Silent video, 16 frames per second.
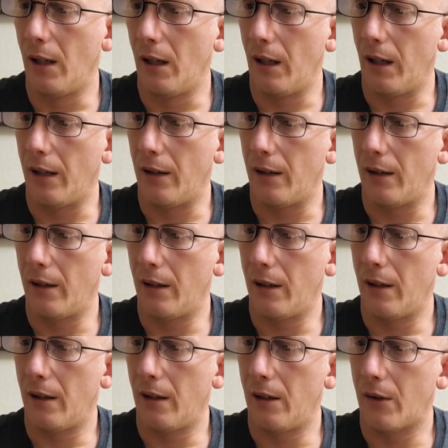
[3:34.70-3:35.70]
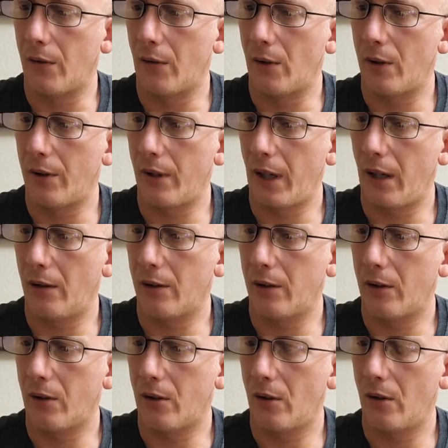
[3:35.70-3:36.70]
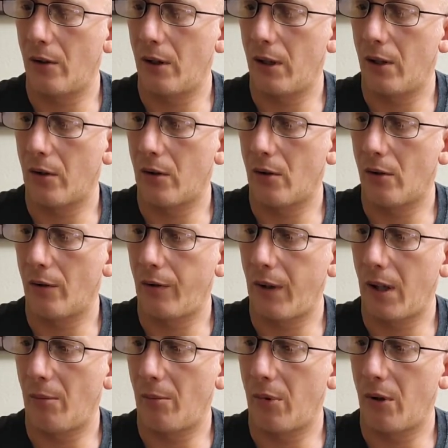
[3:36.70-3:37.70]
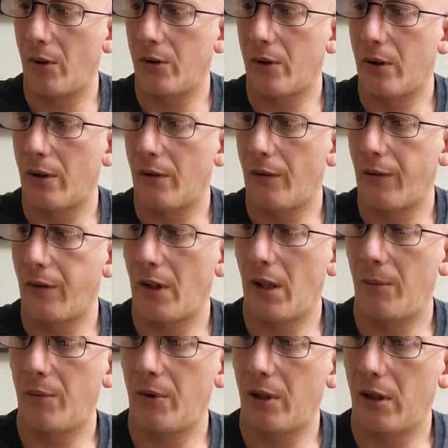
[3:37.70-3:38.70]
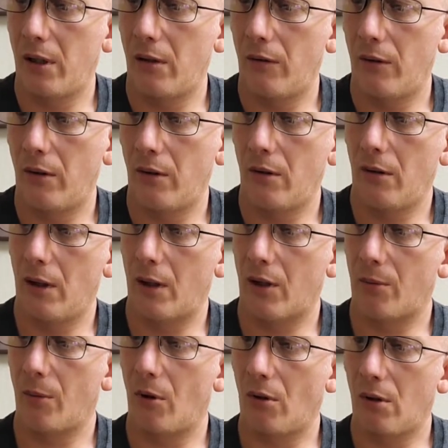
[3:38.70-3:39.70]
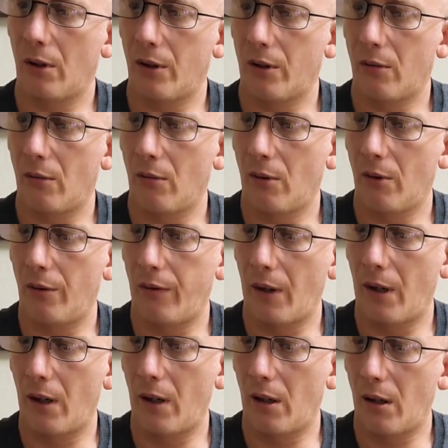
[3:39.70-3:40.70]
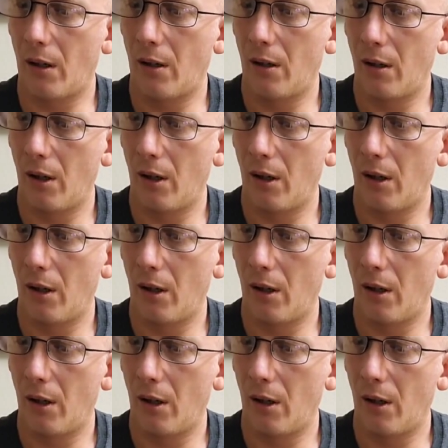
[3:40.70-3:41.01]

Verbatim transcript: And then as far as air is concerned, the internal fan blows into the flames to give you a smokeless wood fire